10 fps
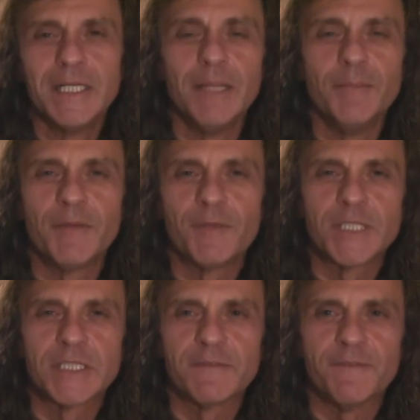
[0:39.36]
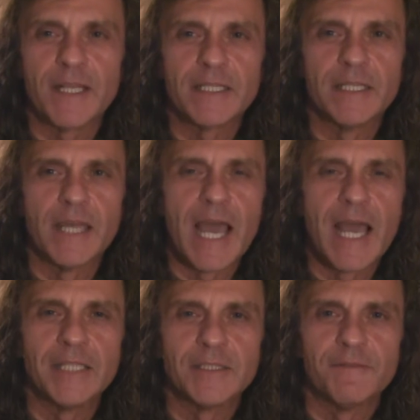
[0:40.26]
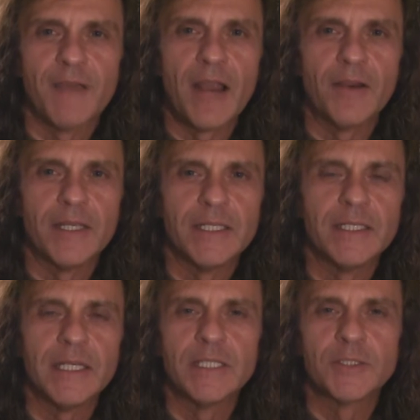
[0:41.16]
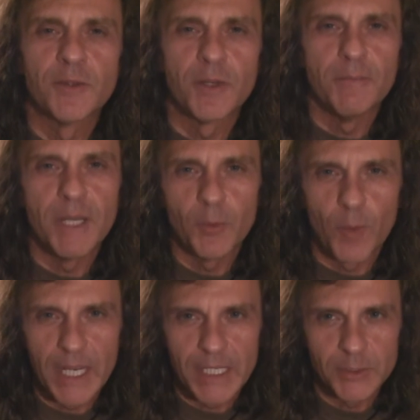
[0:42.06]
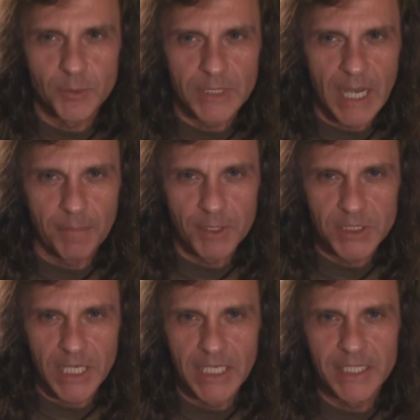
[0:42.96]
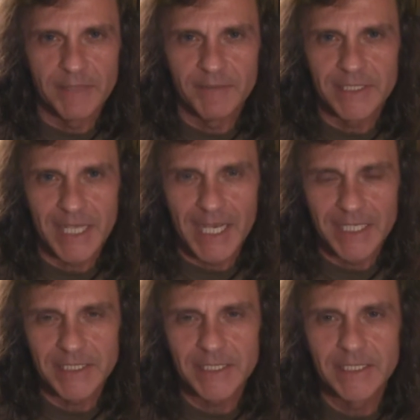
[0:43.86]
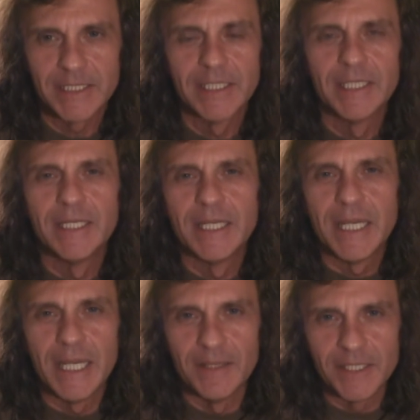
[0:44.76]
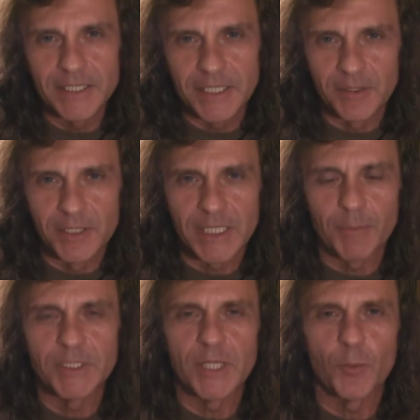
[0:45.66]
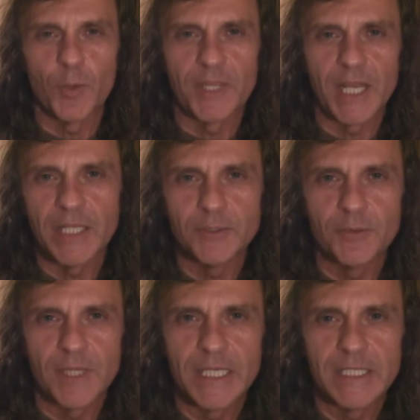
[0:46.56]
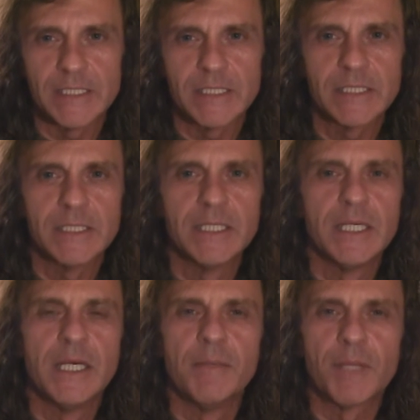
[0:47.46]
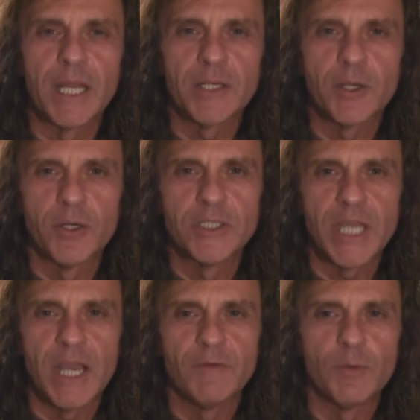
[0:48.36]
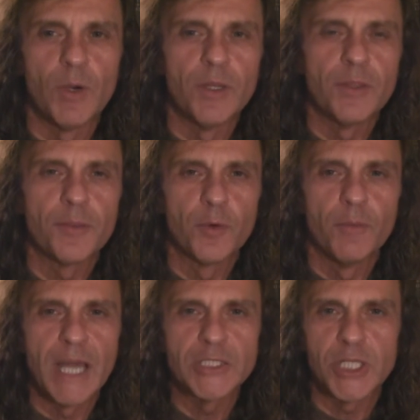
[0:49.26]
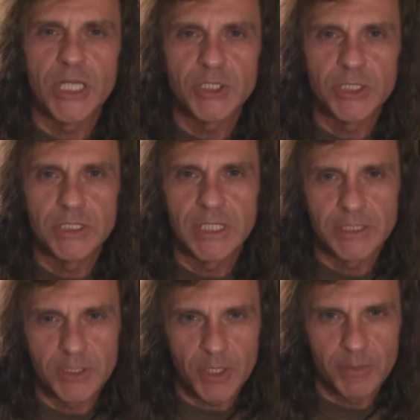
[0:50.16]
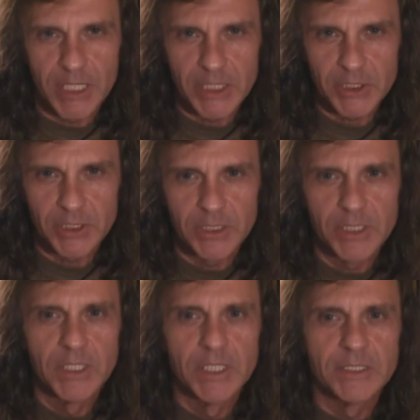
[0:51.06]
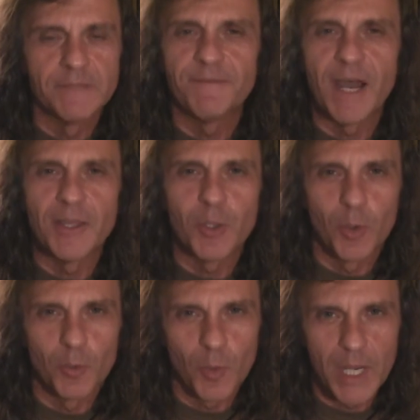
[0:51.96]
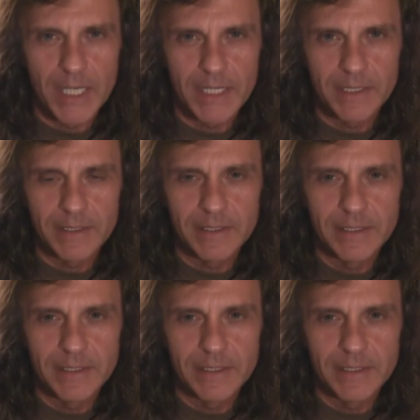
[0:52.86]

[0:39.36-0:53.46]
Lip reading: Limb differences affecting the hands are varied, and so there are many ways to accomplish any given task. In this series, I present the way that I do things, but I encourage everyone through imagination and determination to find their own way.